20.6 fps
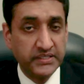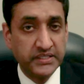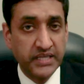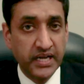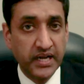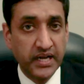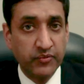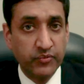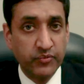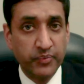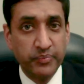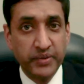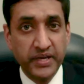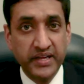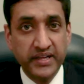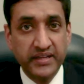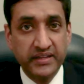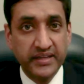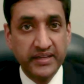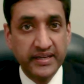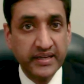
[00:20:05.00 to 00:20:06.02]
done
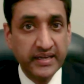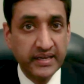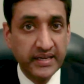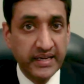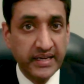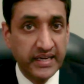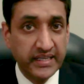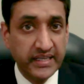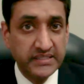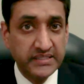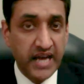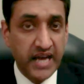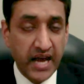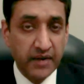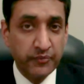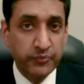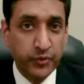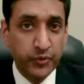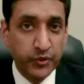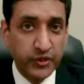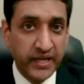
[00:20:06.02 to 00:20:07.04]
repeatedly, is not
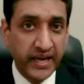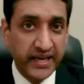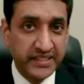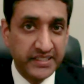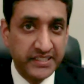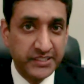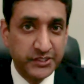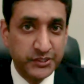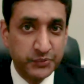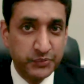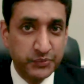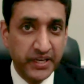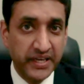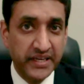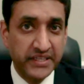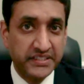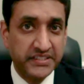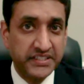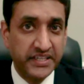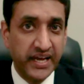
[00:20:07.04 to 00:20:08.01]
protected speech.